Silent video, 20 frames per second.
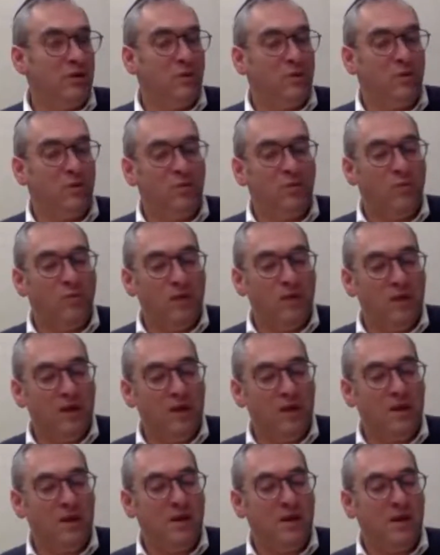
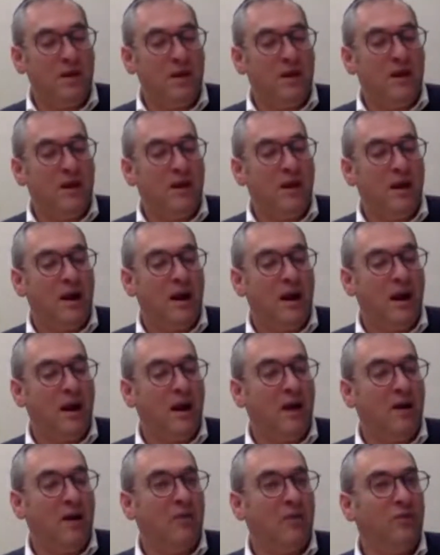we are